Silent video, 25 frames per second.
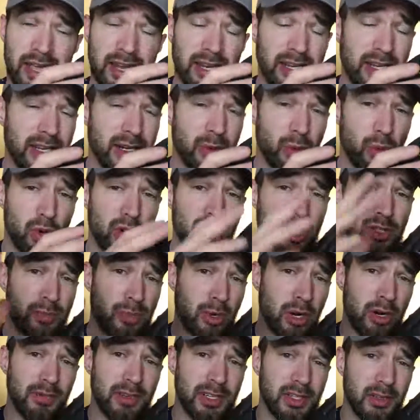and it works
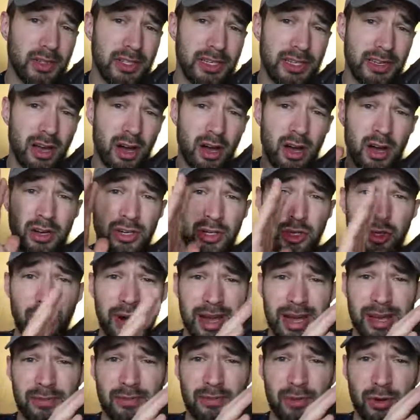perfectly on
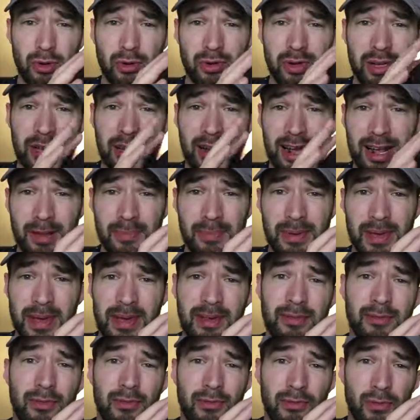your iPhone and
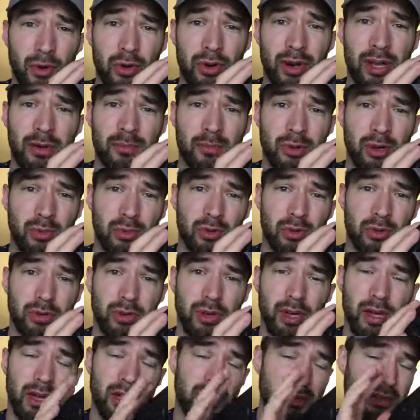iPad for Fortnite Mobile.